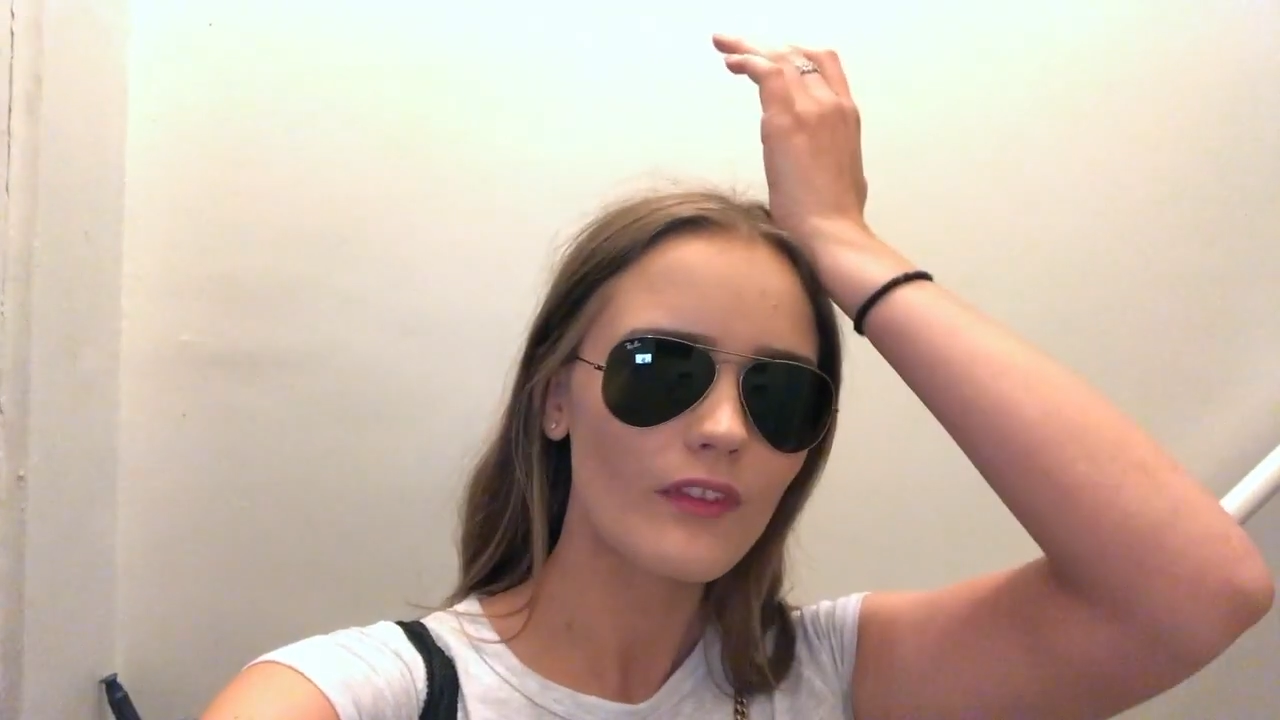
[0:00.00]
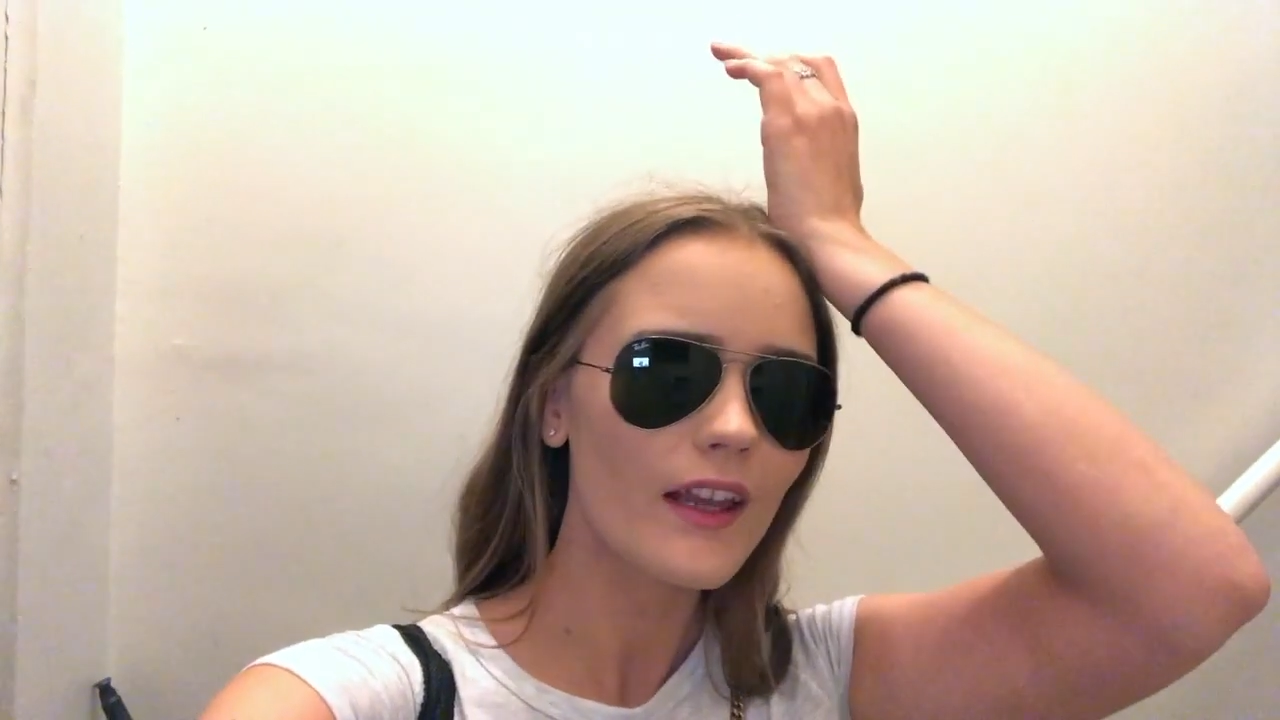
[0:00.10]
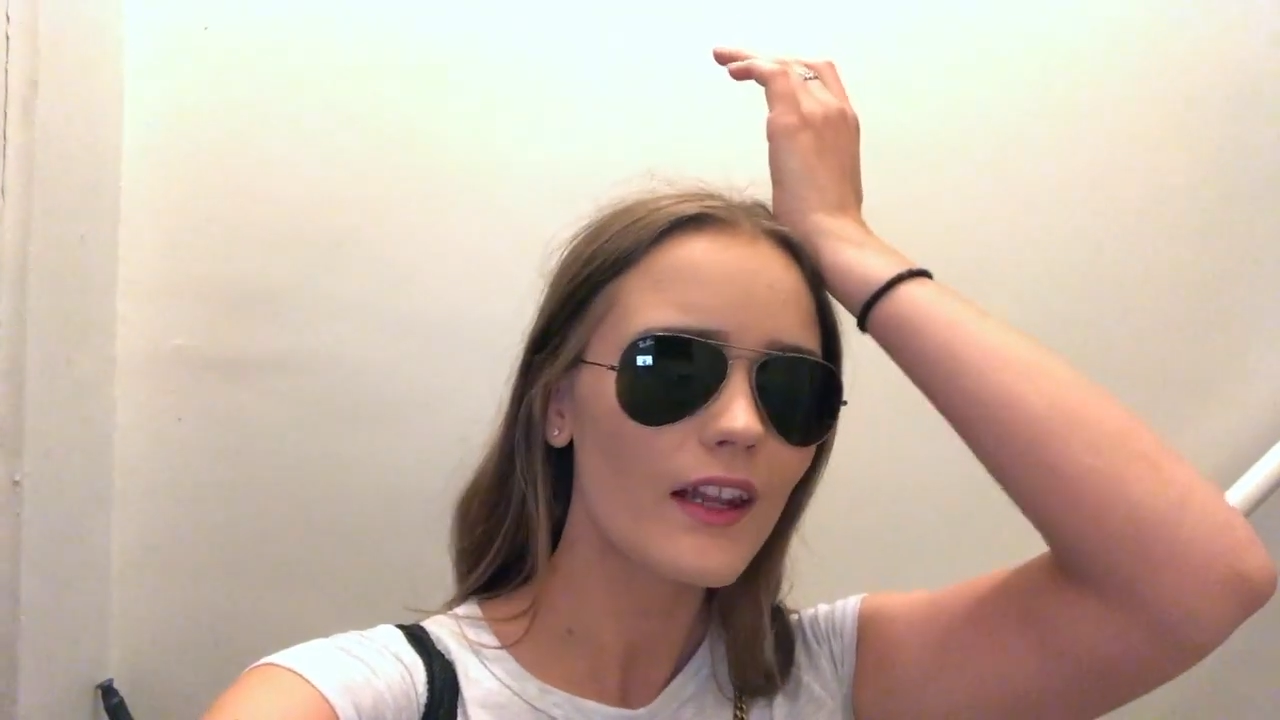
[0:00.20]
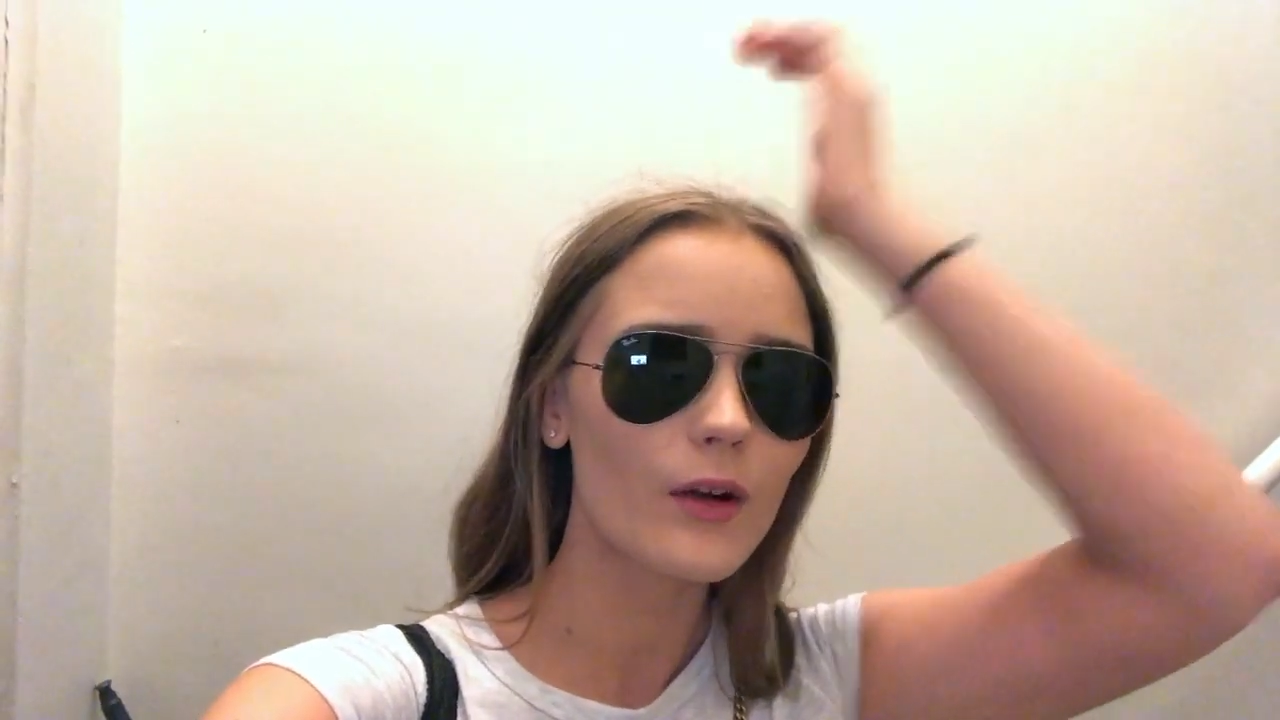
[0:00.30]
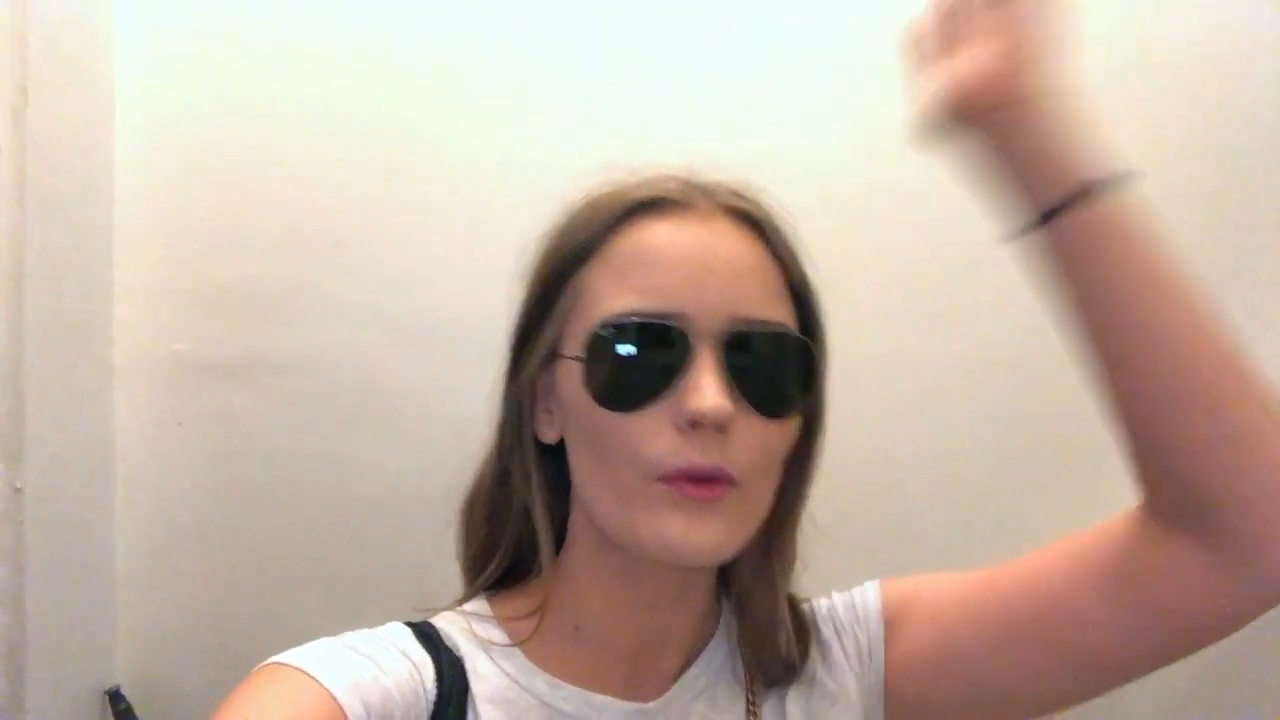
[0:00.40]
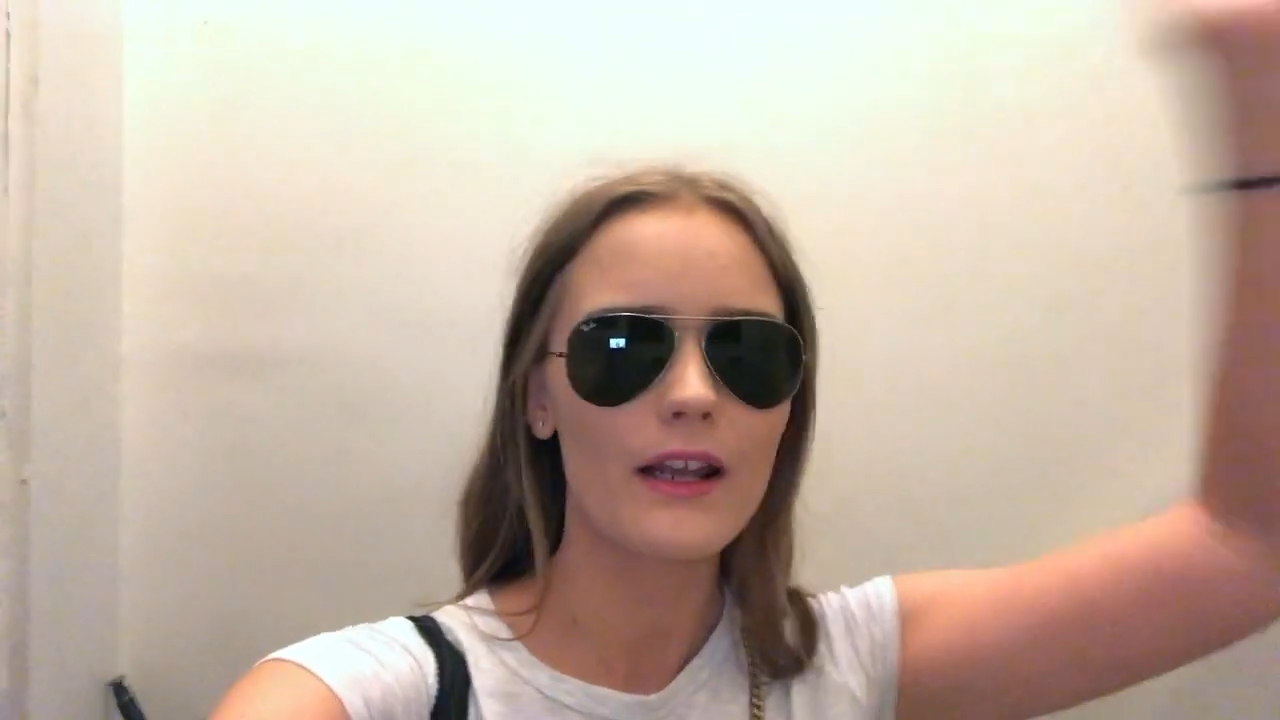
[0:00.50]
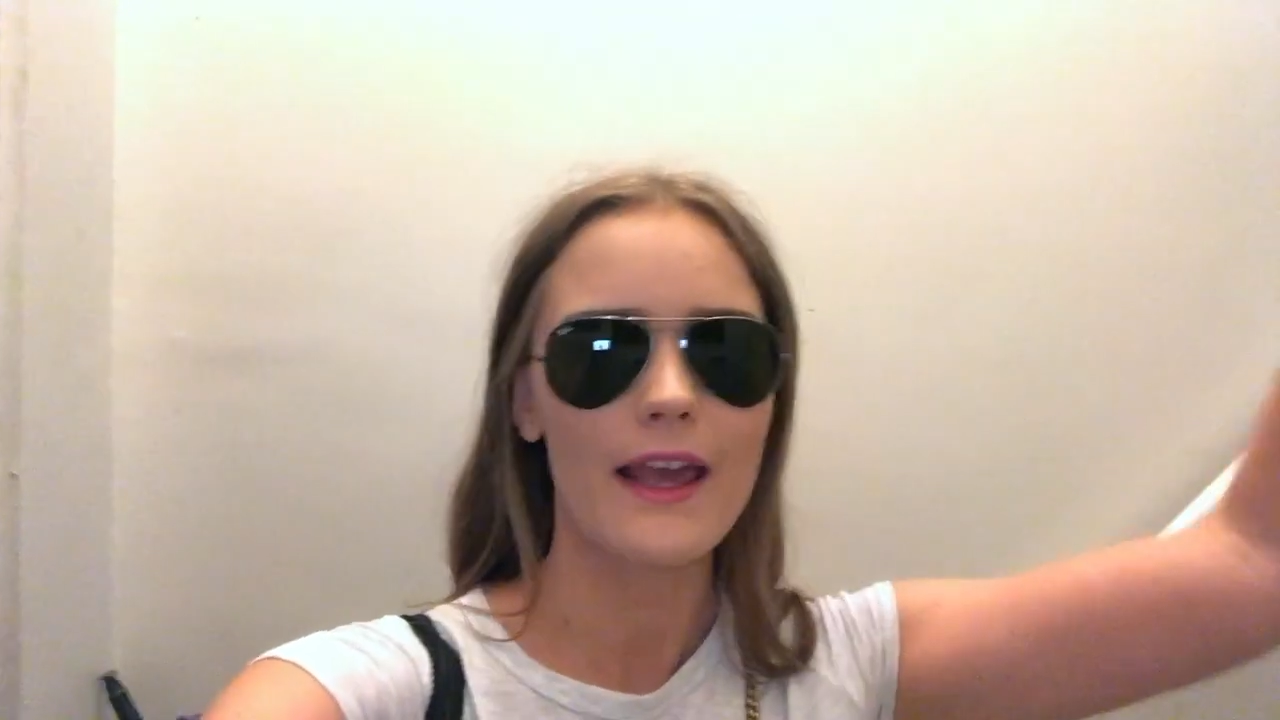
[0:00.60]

And I don't want a